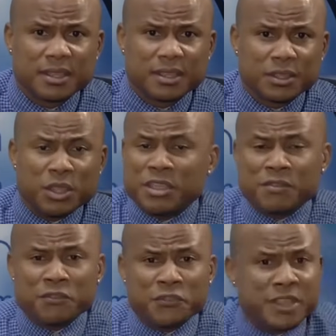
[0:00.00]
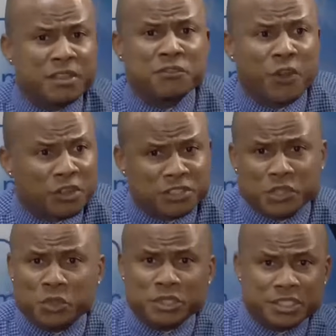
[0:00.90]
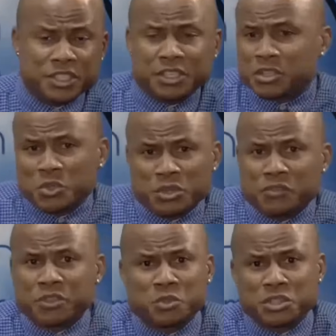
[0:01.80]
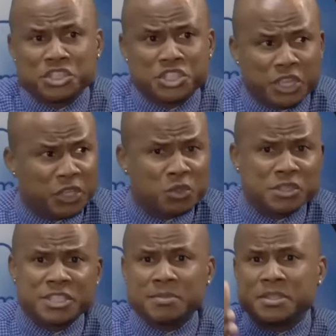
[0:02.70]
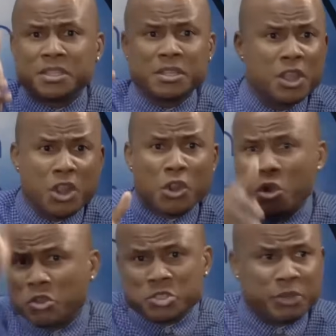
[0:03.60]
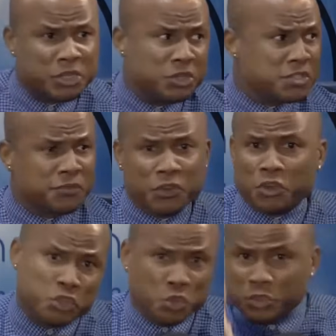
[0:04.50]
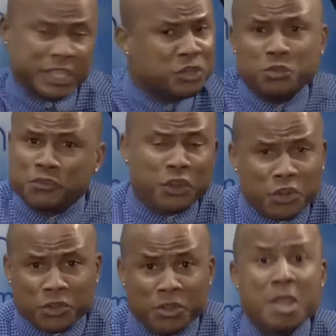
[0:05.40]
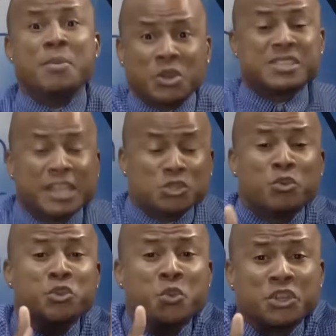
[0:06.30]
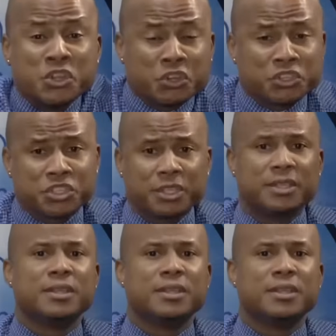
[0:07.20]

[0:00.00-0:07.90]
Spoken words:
You even feel like the 40-year-old teacher, there's no difference between she and you. Same thing her husband does for her, you can do for her, because that's how you were nurtured.